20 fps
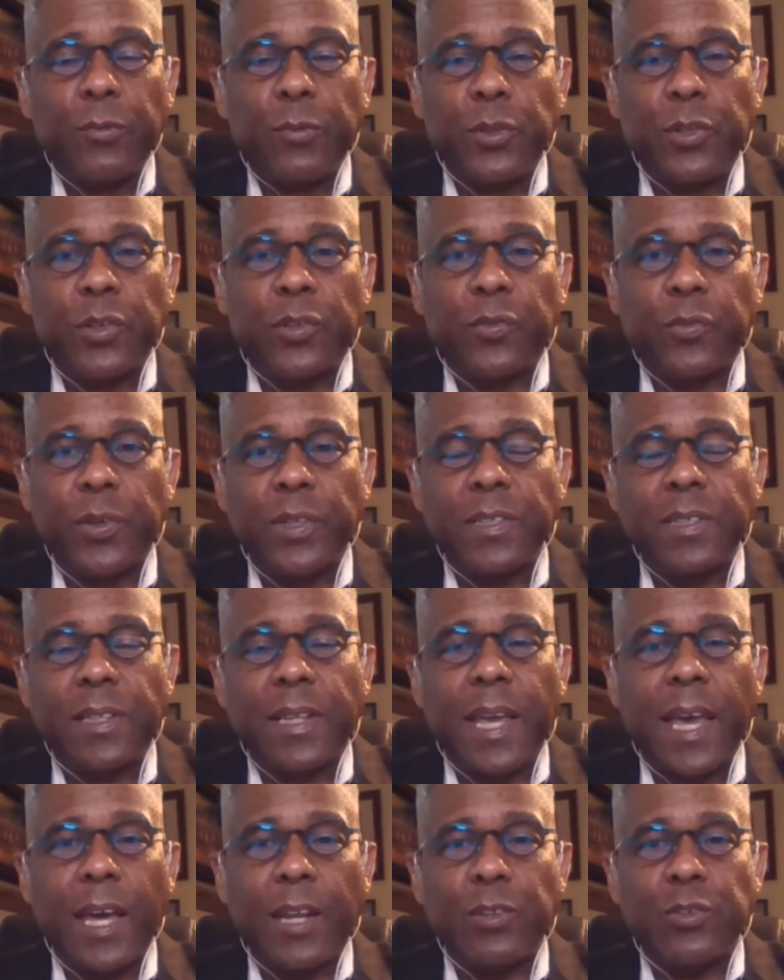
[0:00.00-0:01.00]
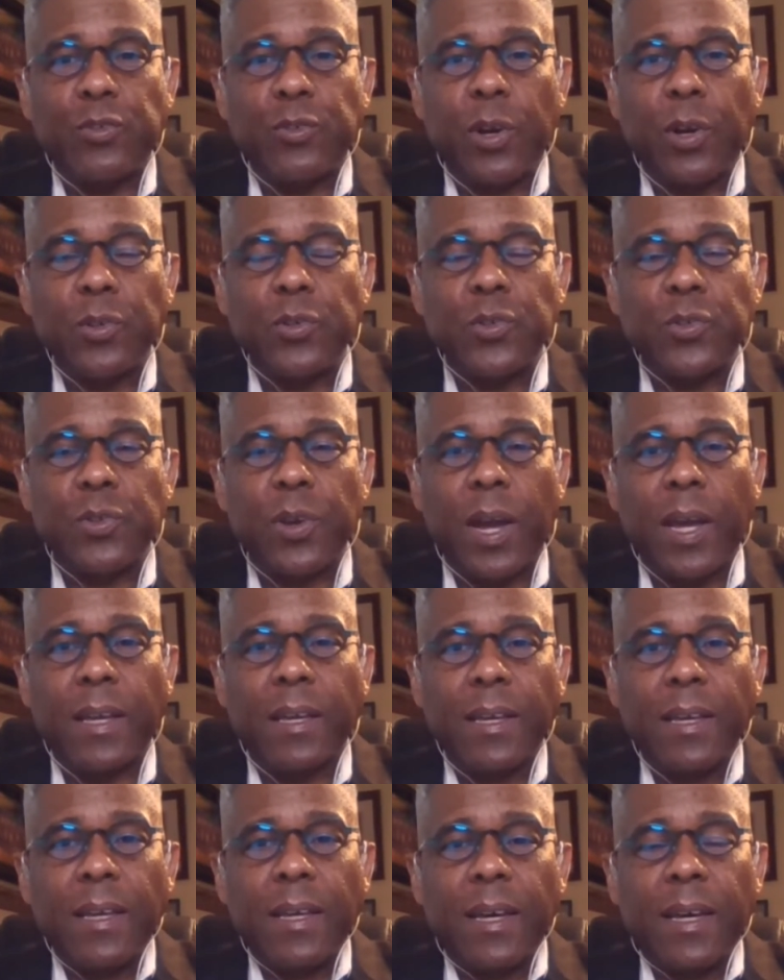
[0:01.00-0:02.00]
We just recently had a drone
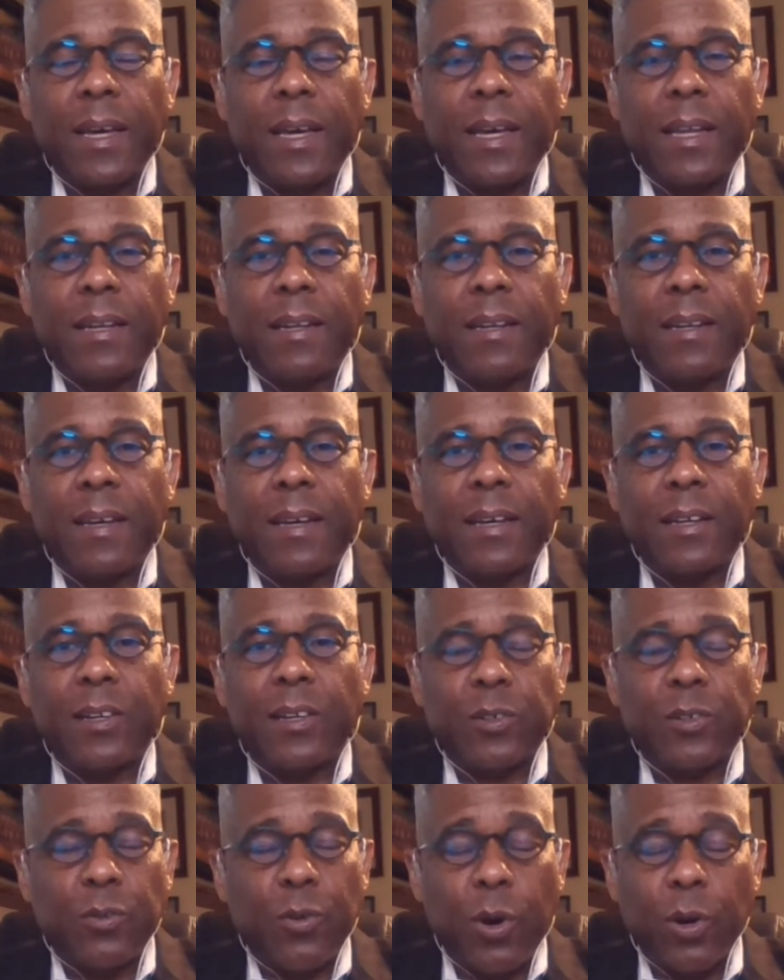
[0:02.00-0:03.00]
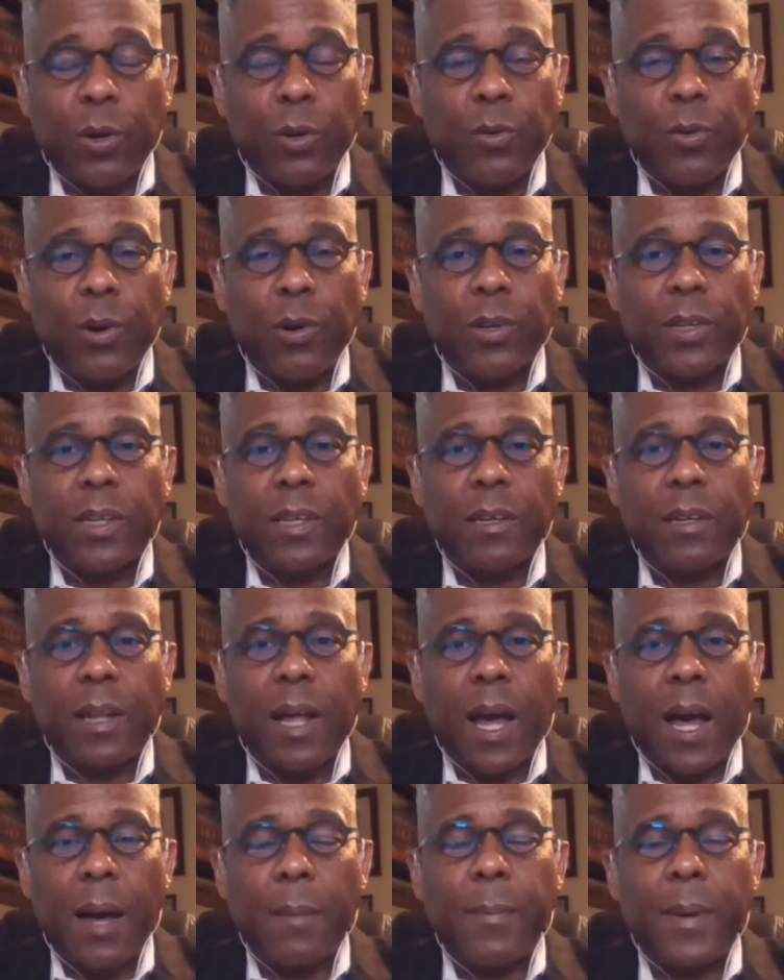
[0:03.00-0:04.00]
strike and quote unquote
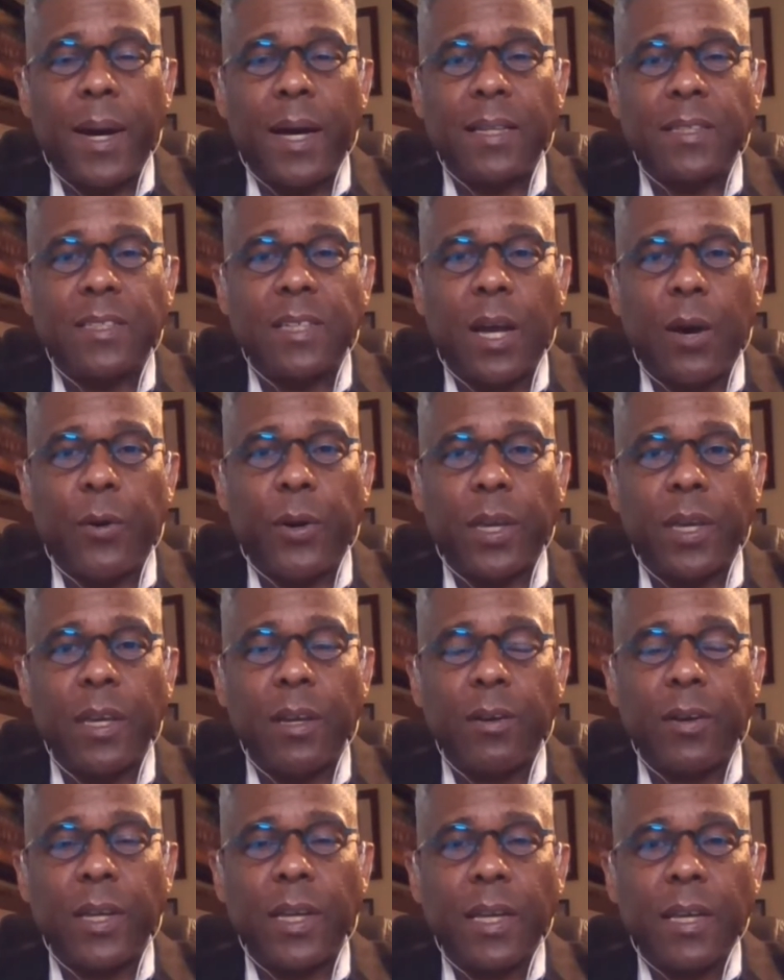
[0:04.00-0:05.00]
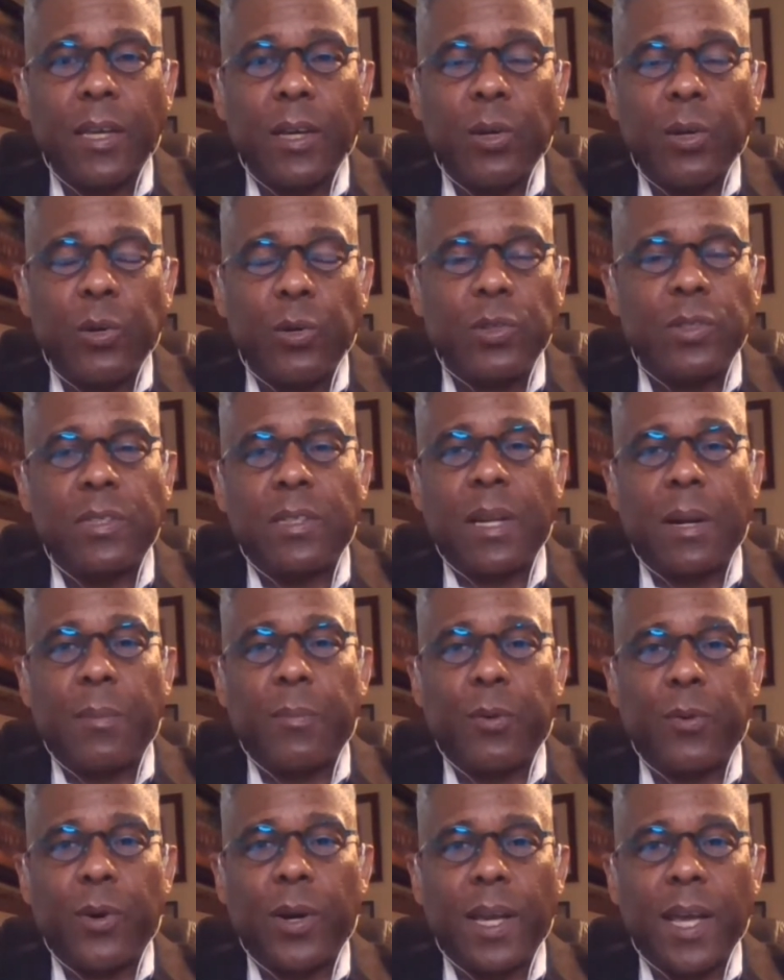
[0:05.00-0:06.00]
kill Ayman Zawahiri, who was the
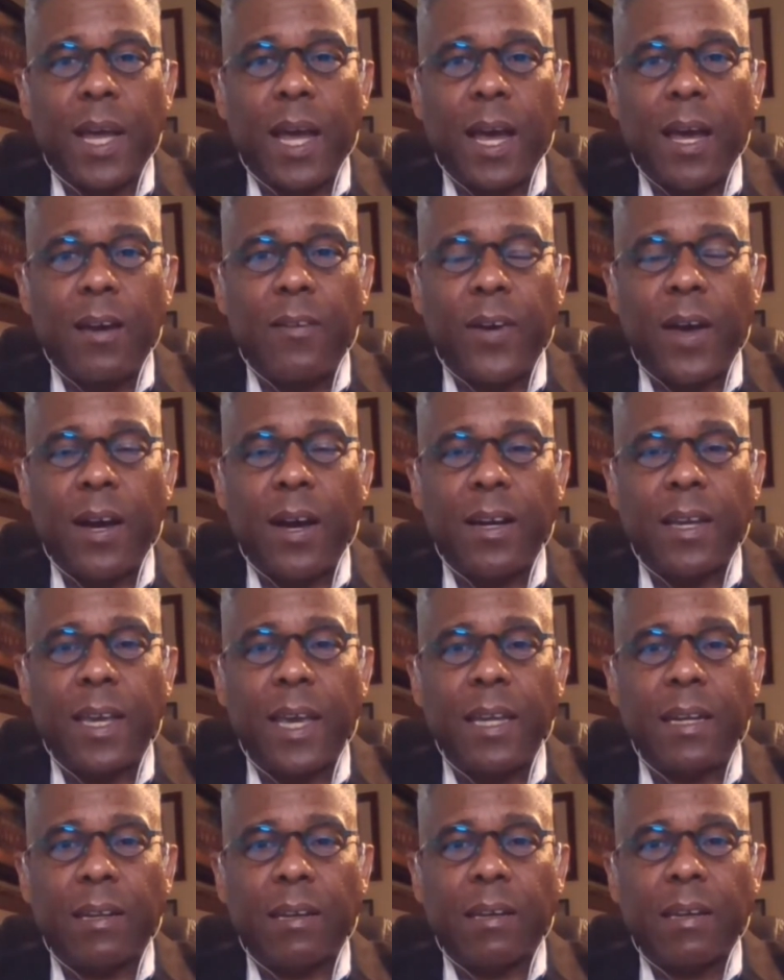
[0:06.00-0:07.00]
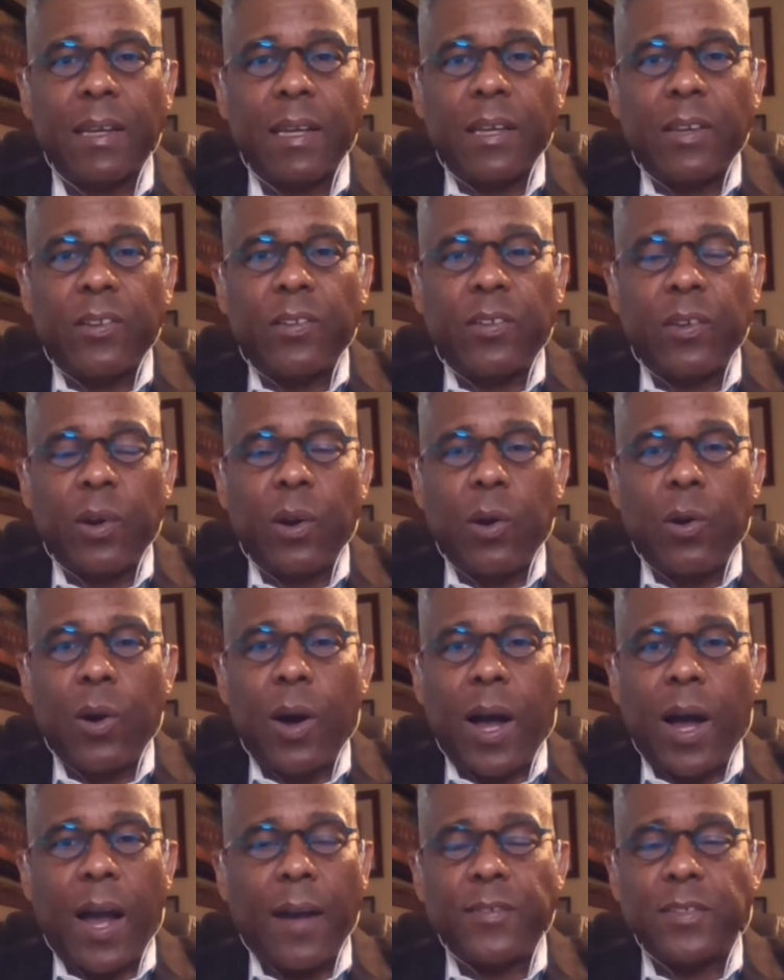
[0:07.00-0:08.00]
number one guy of Al-Qaeda.
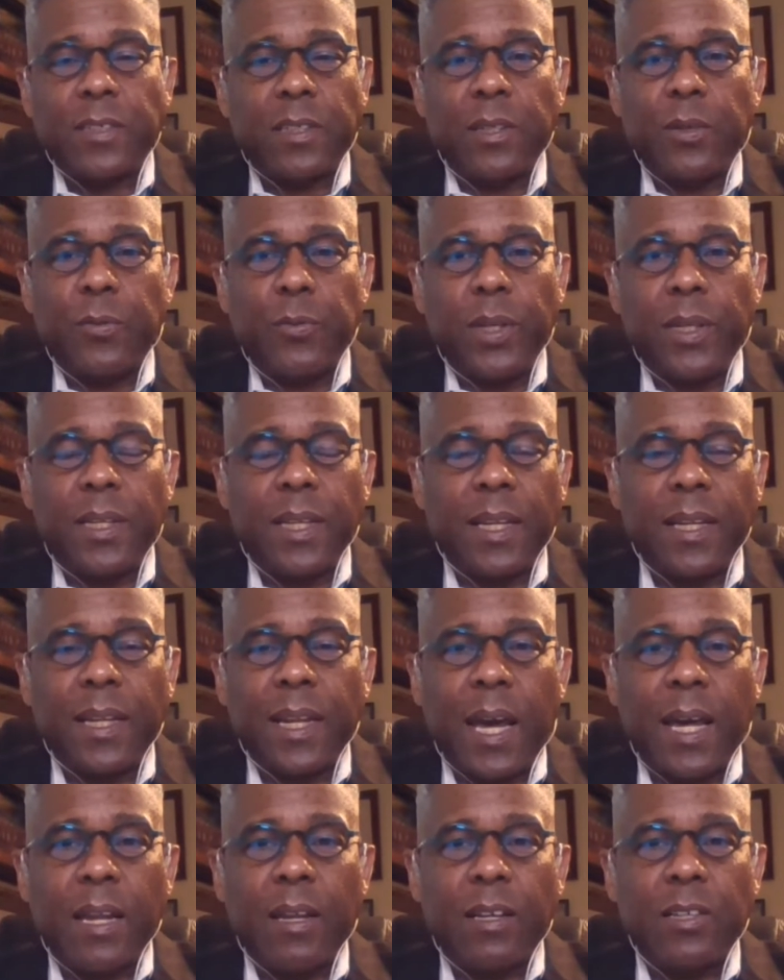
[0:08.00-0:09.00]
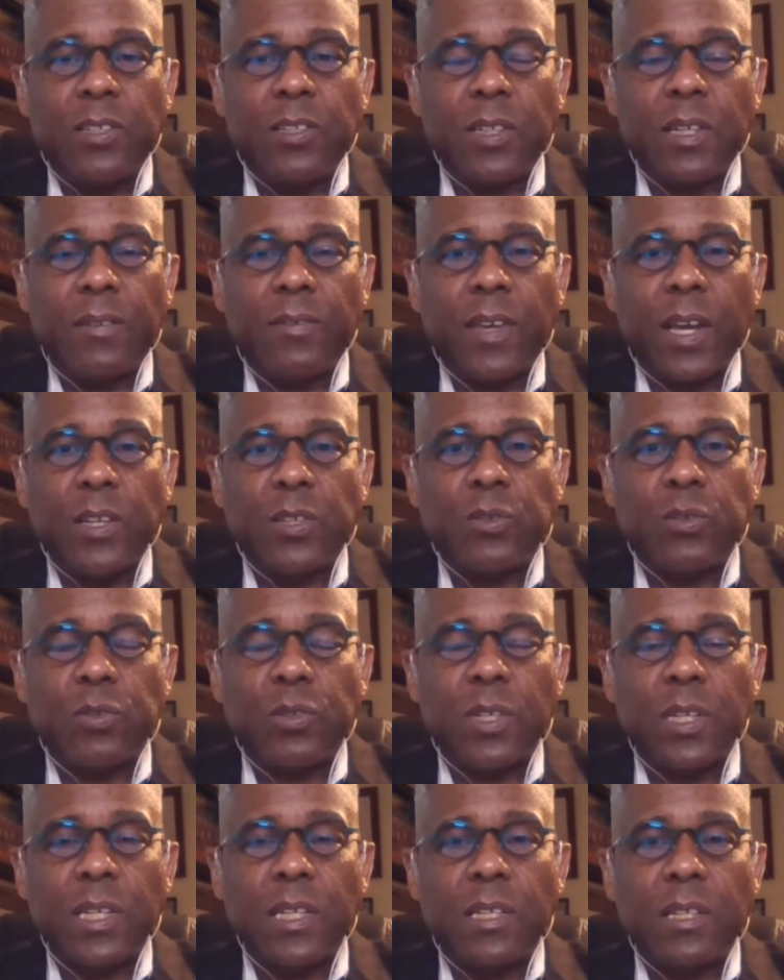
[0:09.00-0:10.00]
So obviously we did not achieve that
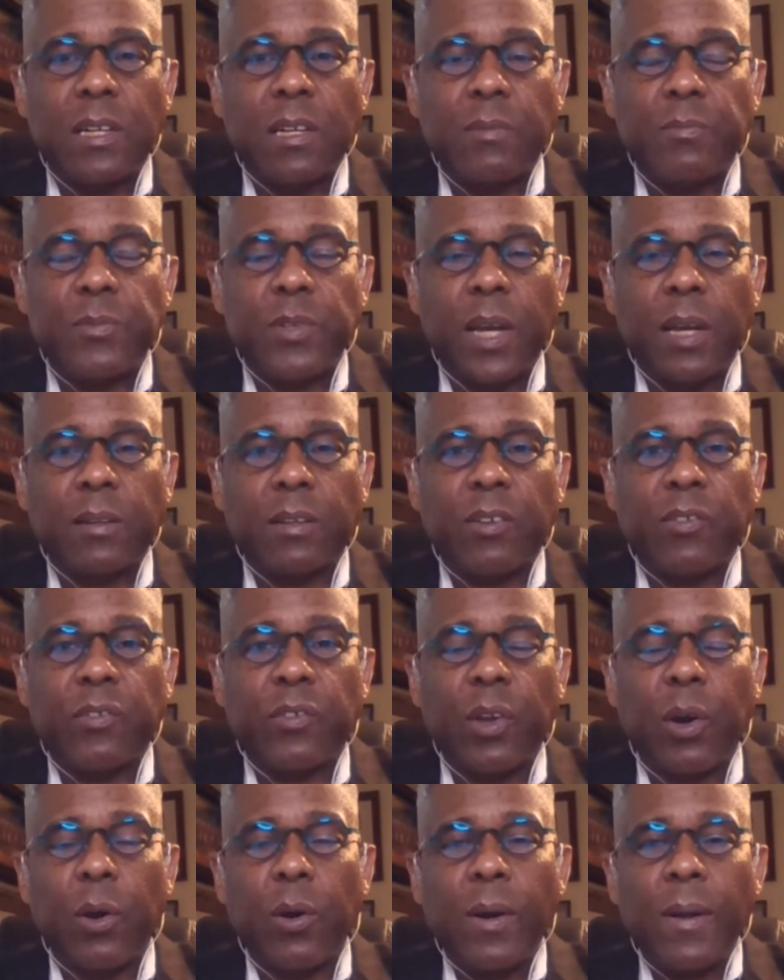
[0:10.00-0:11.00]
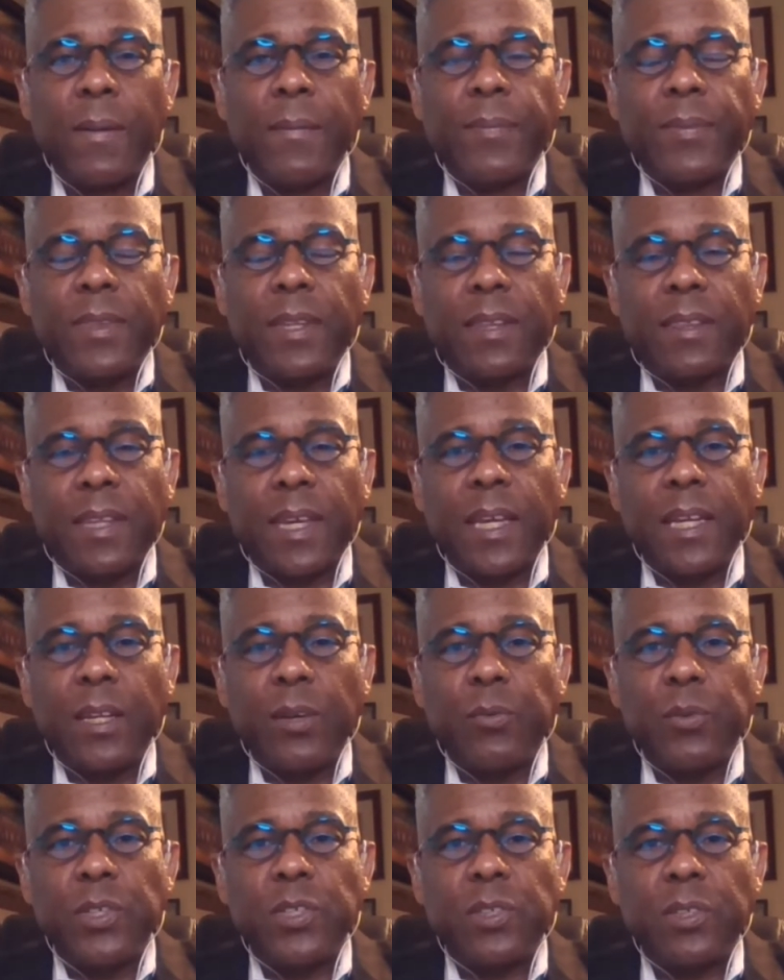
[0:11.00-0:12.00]
strategic objective. So the thing
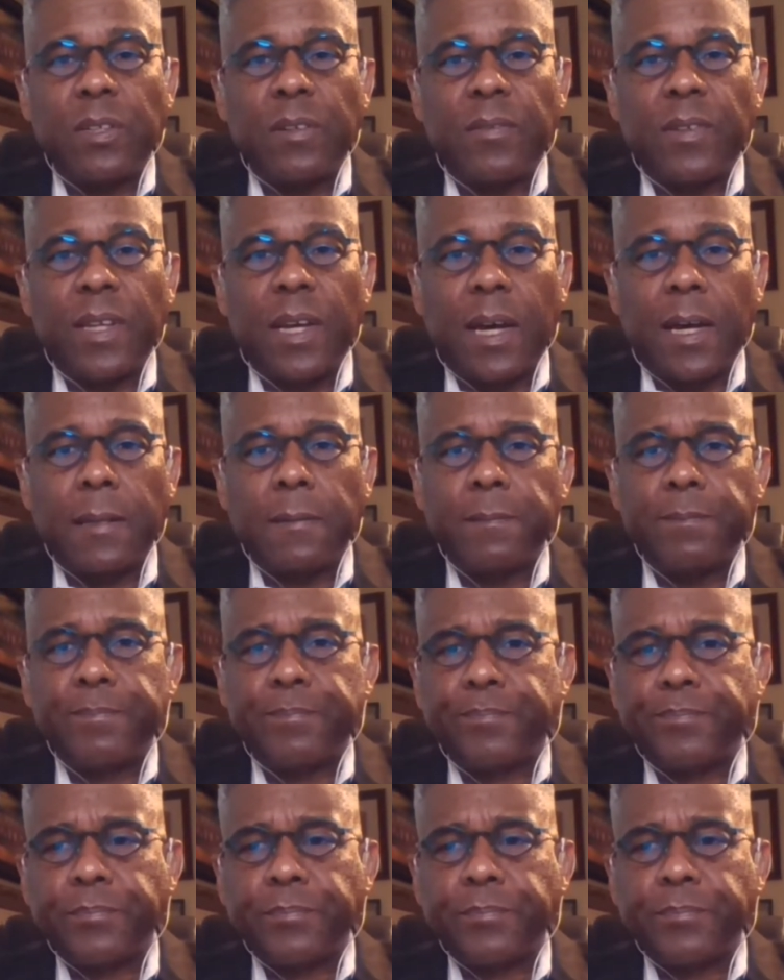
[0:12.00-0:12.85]
that we should have done,